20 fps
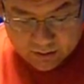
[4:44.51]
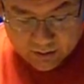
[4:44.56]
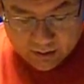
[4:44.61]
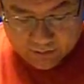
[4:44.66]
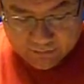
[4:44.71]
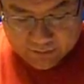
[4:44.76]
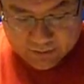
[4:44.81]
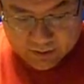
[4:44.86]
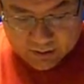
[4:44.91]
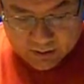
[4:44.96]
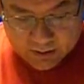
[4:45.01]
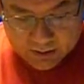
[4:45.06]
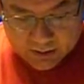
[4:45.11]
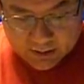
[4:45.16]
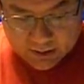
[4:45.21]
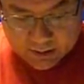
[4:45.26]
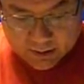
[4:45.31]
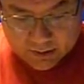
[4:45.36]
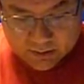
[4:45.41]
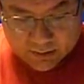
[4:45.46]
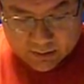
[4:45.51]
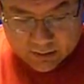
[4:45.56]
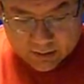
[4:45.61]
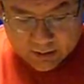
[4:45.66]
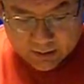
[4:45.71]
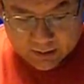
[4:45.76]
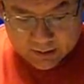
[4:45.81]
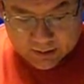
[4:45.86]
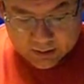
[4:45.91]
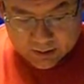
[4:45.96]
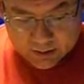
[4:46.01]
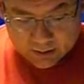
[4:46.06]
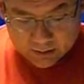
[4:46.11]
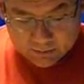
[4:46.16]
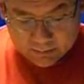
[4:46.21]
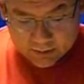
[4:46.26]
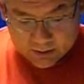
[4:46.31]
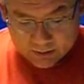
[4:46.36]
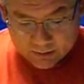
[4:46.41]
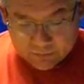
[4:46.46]
Definitely take a look at the
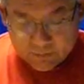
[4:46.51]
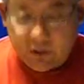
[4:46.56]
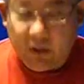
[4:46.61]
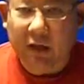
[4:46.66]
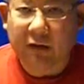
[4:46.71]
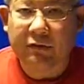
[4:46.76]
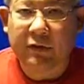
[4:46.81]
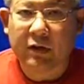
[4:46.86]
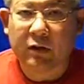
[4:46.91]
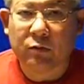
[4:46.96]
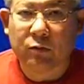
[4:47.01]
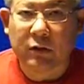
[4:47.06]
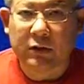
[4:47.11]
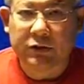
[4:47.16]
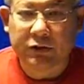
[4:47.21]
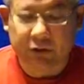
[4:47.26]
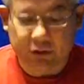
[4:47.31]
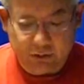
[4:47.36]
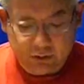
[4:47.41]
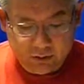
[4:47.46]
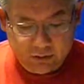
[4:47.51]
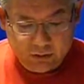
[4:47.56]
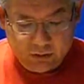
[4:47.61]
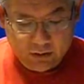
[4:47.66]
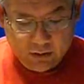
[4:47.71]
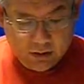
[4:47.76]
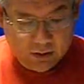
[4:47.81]
syllabus. If you have any questions,